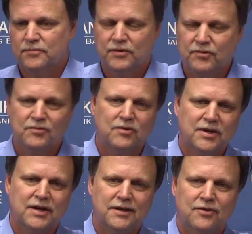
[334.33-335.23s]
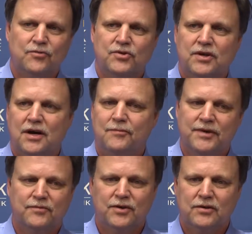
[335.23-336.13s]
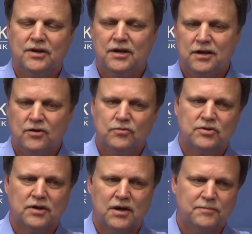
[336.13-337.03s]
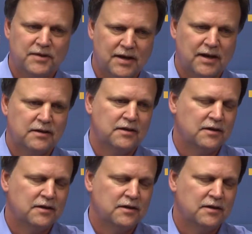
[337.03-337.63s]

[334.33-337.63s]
But we weren't hitting over top. Now, if we could have hit over top of that,